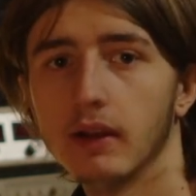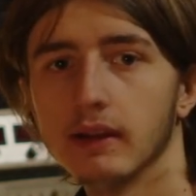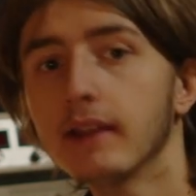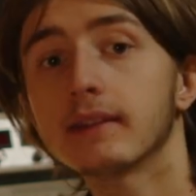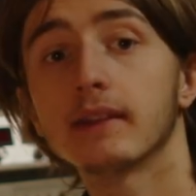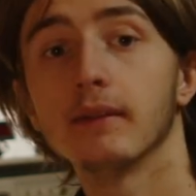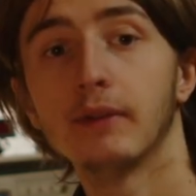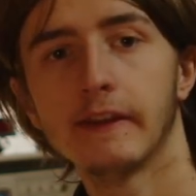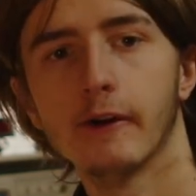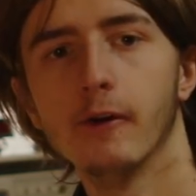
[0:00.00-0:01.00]
last
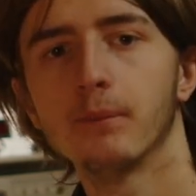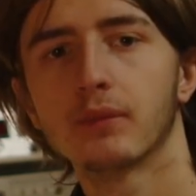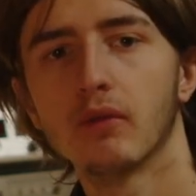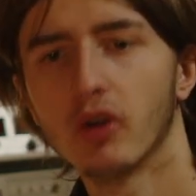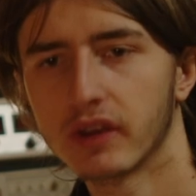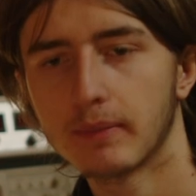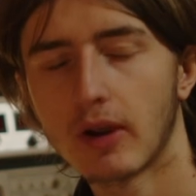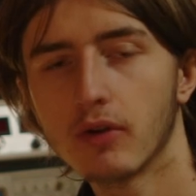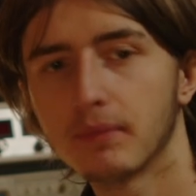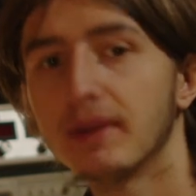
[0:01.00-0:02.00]
video was
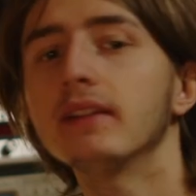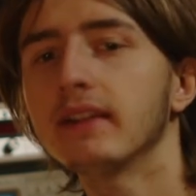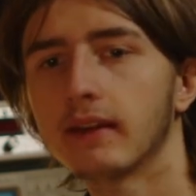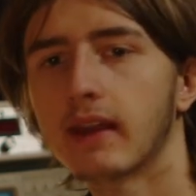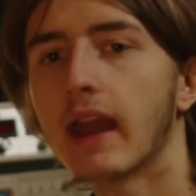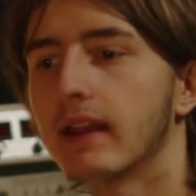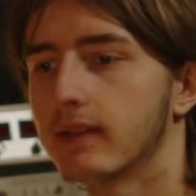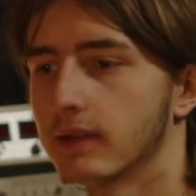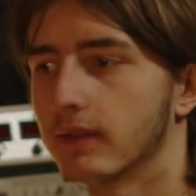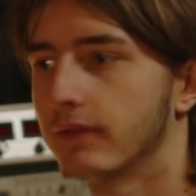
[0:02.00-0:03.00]
about building the
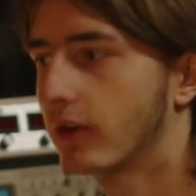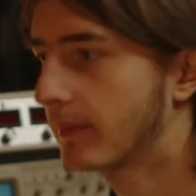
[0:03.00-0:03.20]
case for